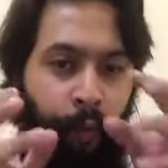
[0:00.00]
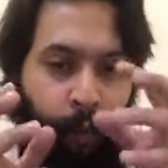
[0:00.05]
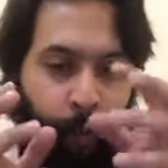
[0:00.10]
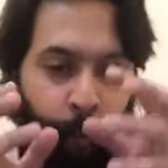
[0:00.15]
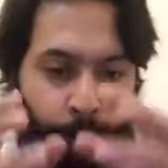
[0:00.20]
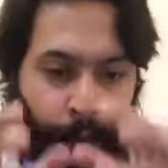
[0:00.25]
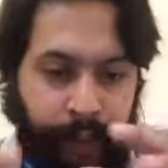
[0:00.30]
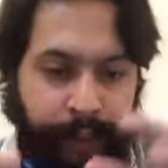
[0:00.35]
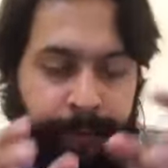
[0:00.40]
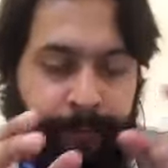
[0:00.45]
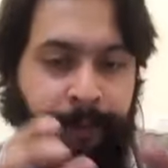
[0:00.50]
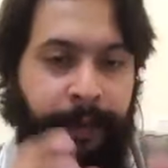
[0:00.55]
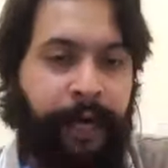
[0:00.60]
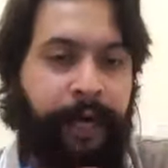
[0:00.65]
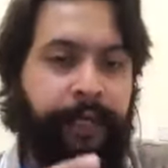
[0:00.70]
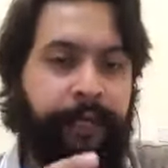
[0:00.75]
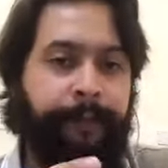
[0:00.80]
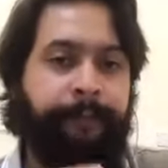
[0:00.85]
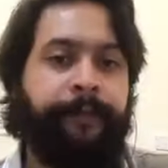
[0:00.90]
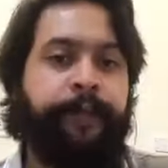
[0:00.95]
which
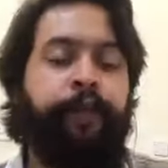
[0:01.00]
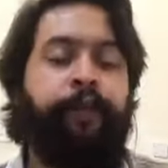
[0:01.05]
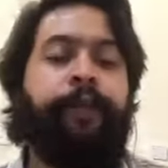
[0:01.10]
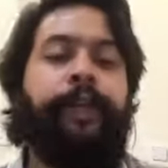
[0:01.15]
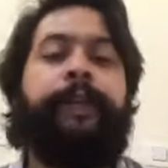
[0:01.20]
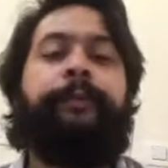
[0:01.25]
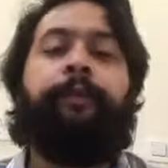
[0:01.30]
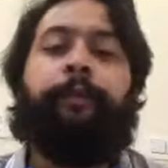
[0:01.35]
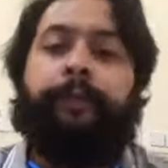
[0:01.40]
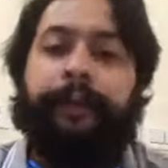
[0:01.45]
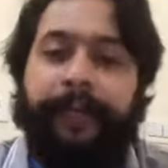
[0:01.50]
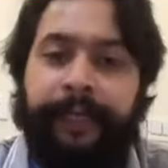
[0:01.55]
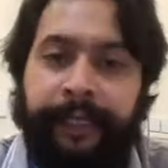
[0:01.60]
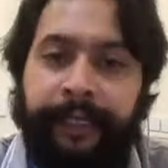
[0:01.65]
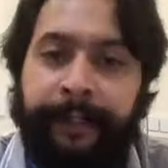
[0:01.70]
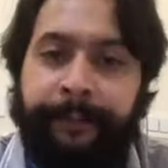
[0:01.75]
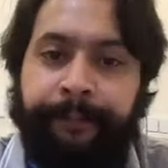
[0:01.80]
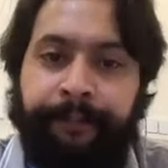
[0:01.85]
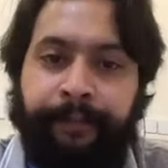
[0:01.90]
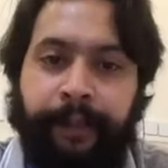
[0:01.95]
part you need
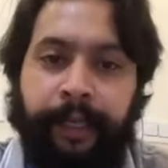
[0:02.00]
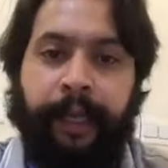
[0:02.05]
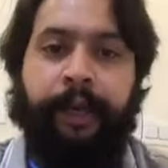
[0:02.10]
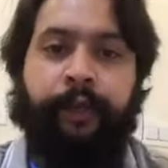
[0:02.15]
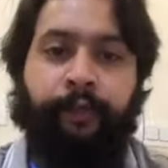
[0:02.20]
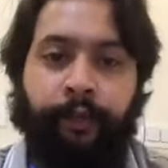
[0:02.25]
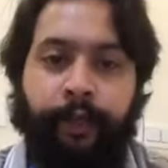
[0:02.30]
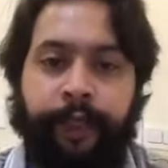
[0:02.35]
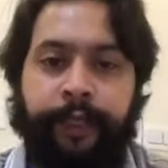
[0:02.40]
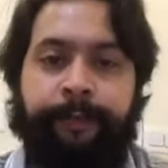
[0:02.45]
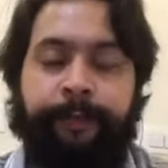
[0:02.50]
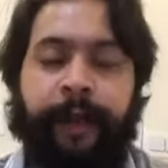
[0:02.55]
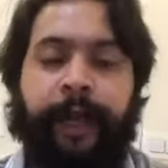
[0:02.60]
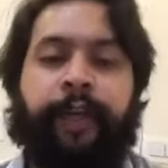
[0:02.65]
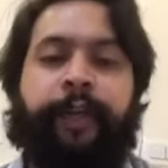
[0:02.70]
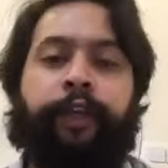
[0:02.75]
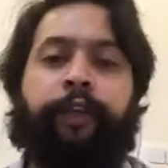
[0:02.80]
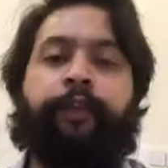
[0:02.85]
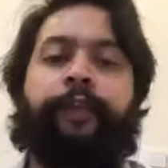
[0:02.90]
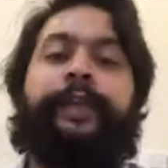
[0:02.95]
mobility and which
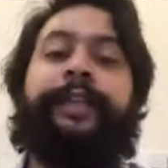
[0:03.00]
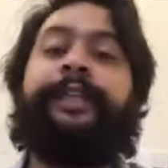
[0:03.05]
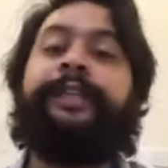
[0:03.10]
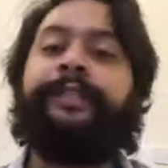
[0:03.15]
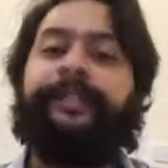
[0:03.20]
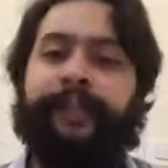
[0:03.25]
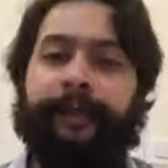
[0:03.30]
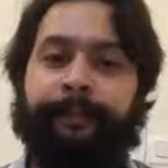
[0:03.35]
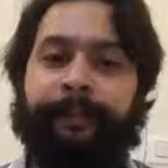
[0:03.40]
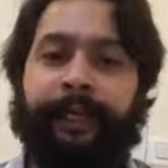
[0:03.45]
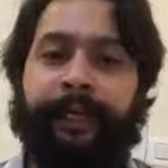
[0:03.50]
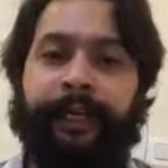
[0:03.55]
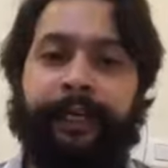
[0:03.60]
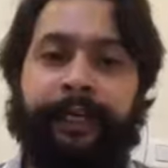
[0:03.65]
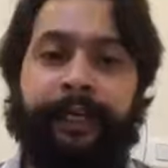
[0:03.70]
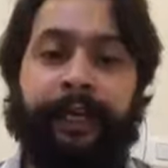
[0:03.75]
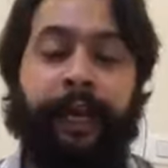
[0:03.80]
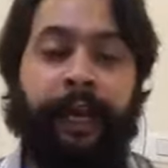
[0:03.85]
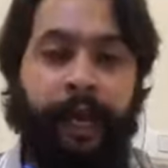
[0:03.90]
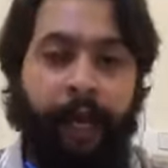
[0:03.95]
part you need stability.
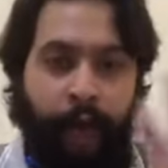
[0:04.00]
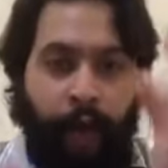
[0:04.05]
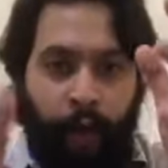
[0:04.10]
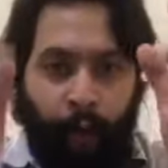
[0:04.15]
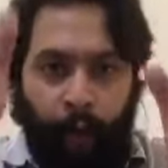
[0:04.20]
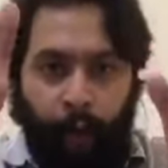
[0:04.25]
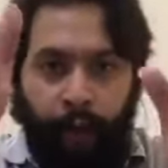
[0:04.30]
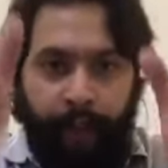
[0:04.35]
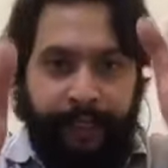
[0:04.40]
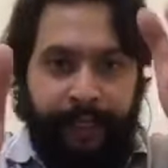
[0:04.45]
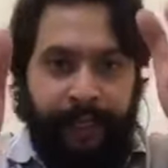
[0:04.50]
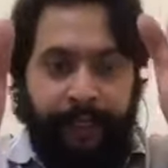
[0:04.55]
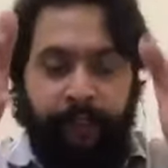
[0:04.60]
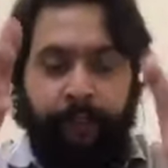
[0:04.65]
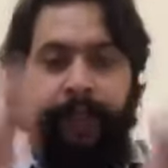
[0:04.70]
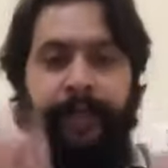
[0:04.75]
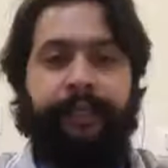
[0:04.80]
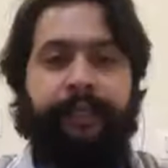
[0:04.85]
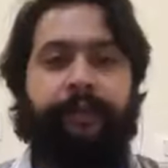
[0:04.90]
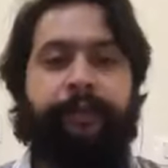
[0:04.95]
Working
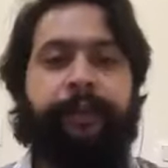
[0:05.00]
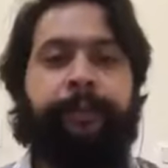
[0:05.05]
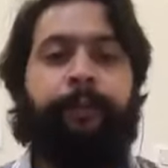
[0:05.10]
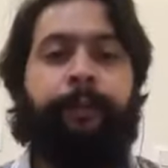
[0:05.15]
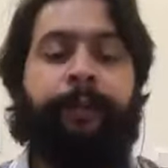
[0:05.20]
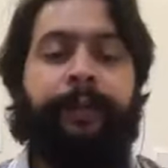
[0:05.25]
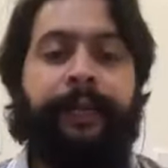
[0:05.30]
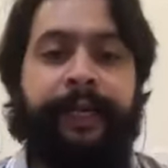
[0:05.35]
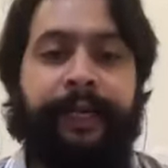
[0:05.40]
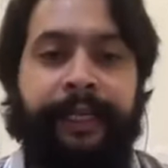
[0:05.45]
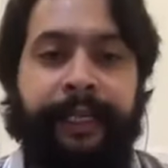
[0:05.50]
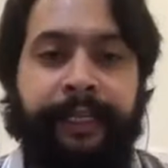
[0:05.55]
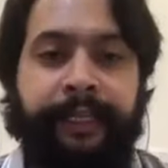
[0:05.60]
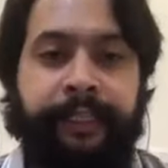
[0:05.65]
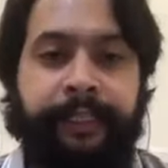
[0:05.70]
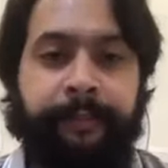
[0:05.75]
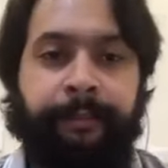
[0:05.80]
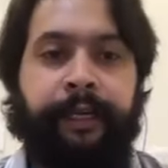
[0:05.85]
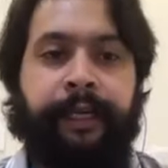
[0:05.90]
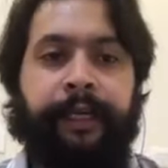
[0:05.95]
together with mobility and
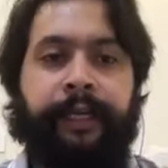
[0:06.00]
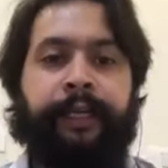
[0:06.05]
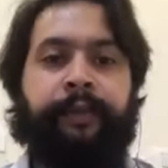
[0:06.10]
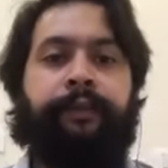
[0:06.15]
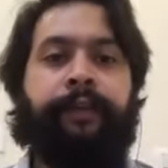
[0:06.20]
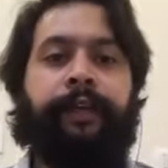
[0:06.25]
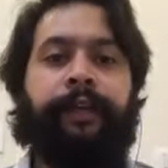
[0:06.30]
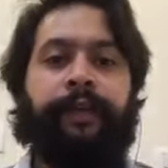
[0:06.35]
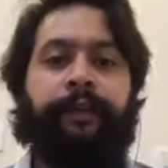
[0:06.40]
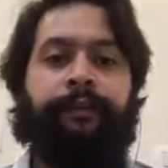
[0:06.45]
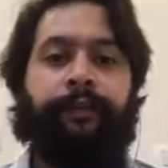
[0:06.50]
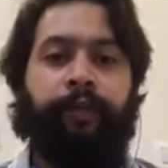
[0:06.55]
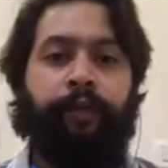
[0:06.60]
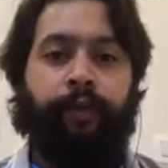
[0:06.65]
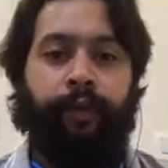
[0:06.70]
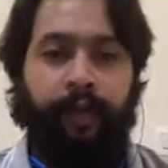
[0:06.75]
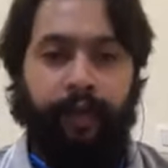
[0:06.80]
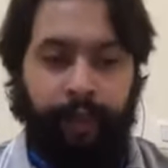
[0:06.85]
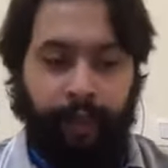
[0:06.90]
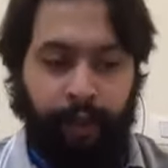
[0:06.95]
stability will give
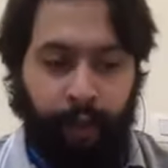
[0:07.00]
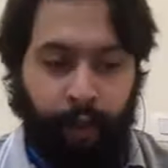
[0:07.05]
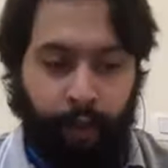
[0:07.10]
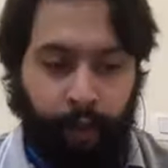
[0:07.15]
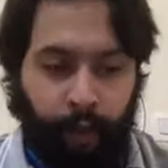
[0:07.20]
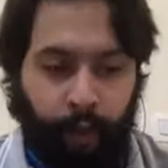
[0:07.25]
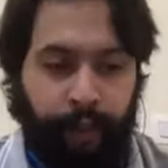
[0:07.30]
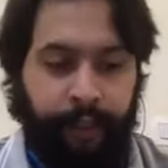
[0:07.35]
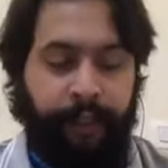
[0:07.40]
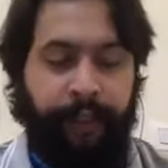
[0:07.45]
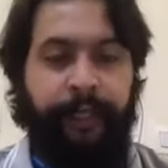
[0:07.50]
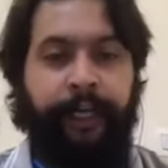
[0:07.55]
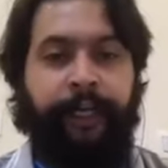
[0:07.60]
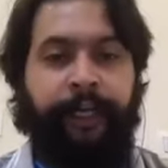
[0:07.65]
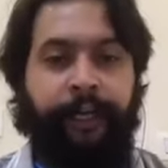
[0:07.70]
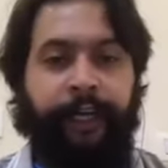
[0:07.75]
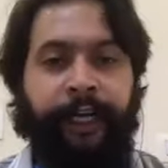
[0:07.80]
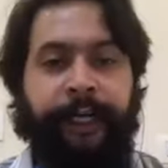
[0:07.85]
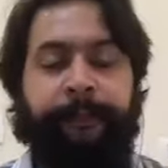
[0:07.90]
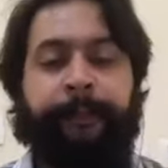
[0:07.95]
you a good
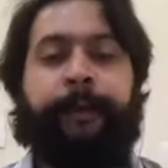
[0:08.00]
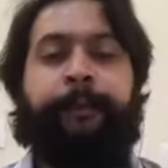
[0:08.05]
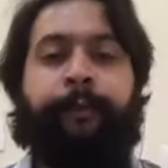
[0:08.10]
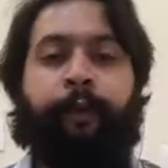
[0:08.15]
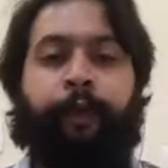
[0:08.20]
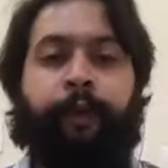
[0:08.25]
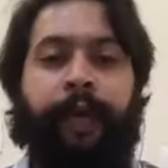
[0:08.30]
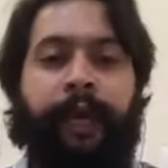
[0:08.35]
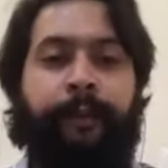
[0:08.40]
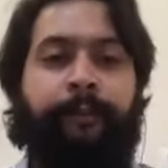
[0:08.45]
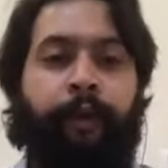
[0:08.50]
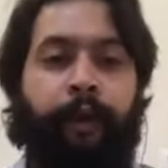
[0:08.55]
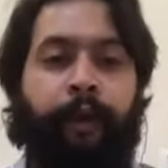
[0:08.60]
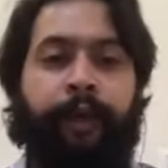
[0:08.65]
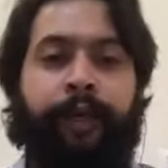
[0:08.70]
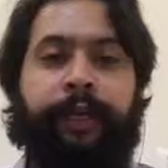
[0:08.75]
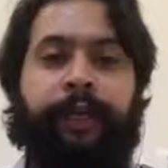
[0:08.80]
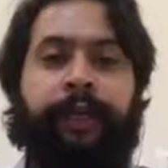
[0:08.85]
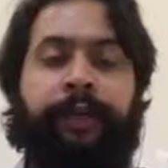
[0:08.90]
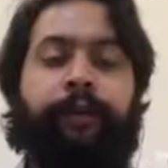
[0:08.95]
treatment program or
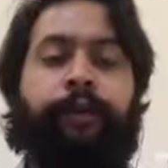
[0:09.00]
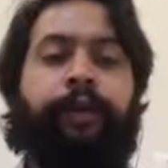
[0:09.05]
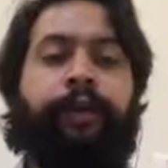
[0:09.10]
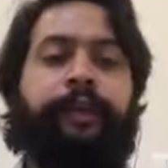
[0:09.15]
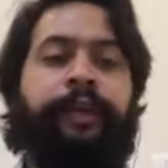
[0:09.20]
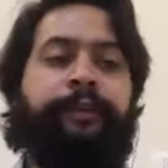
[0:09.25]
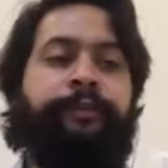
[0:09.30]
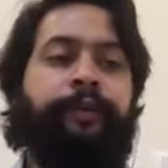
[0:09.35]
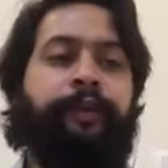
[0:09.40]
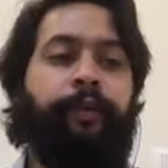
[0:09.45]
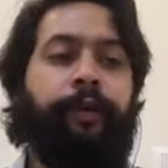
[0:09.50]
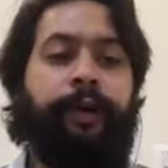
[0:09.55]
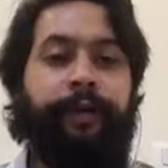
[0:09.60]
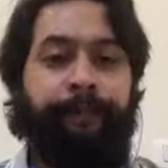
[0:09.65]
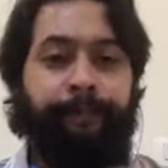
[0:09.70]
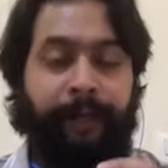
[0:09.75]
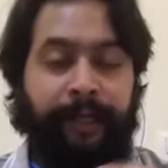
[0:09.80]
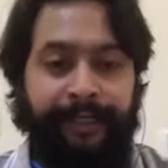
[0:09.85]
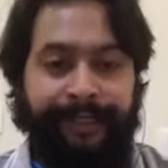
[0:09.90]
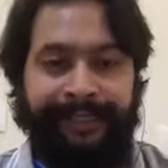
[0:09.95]
give you a
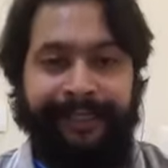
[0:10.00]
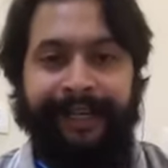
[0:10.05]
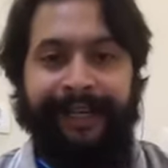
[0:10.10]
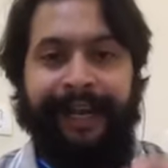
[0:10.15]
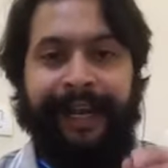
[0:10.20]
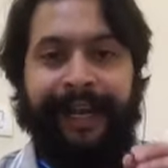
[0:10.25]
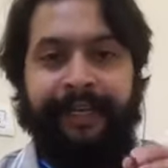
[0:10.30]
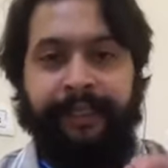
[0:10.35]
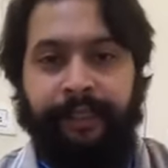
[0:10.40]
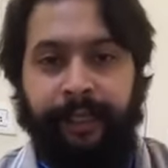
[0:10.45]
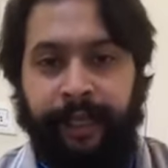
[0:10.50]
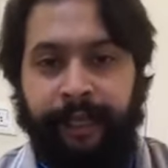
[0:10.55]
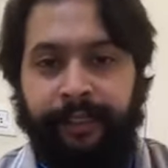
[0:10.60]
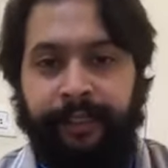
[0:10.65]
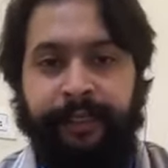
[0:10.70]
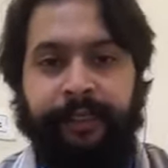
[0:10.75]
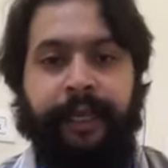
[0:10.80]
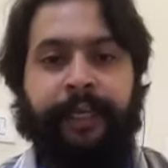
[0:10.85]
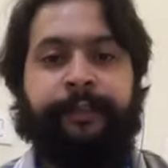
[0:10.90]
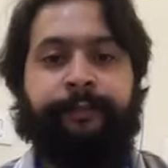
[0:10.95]
personalized
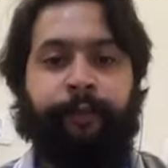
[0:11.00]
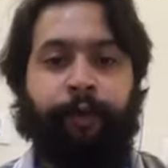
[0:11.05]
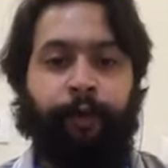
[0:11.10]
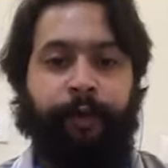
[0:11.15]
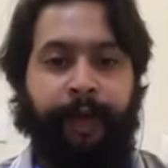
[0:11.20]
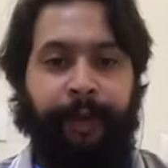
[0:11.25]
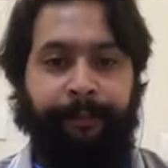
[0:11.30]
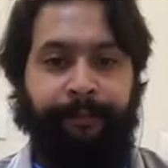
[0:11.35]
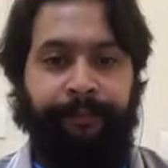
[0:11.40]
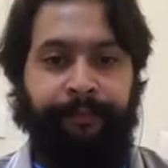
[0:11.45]
exercise program.